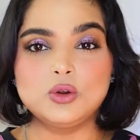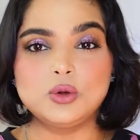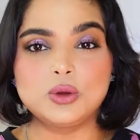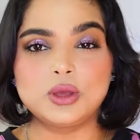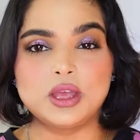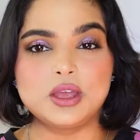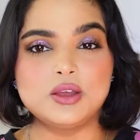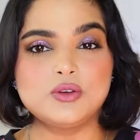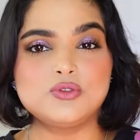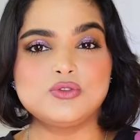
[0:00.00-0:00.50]

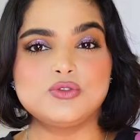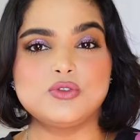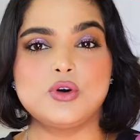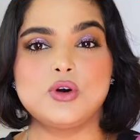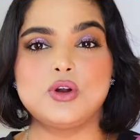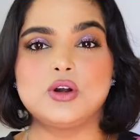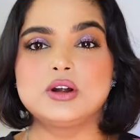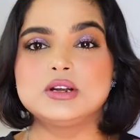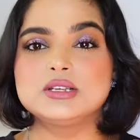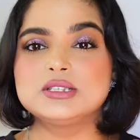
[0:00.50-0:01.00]
looking
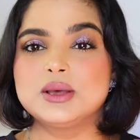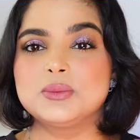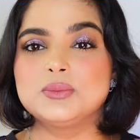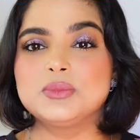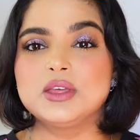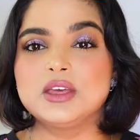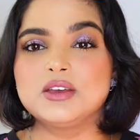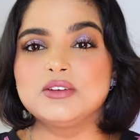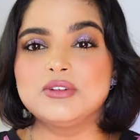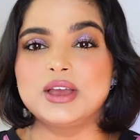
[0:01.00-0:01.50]
for
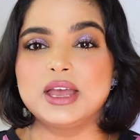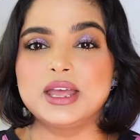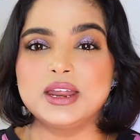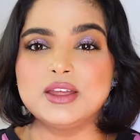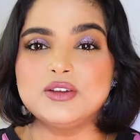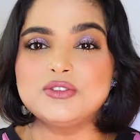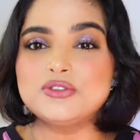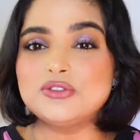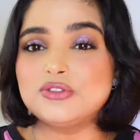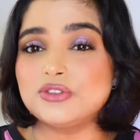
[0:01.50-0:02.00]
something
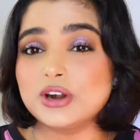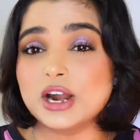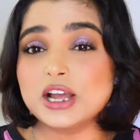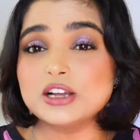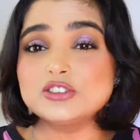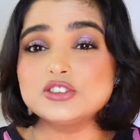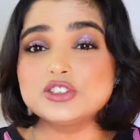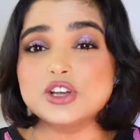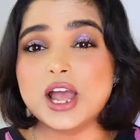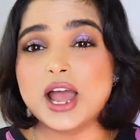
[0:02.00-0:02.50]
very
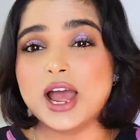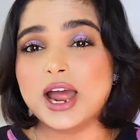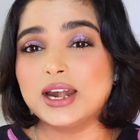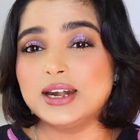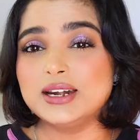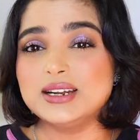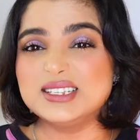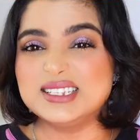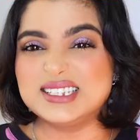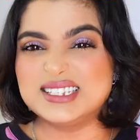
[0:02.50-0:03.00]
fresh
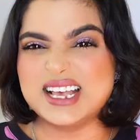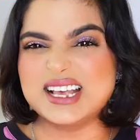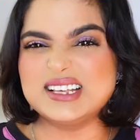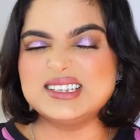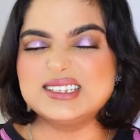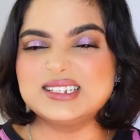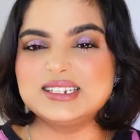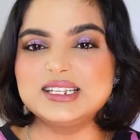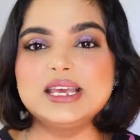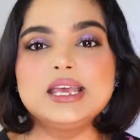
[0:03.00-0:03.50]
and
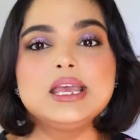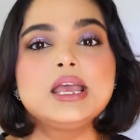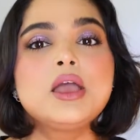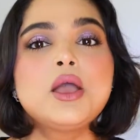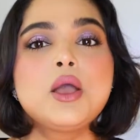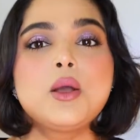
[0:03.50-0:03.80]
zesty,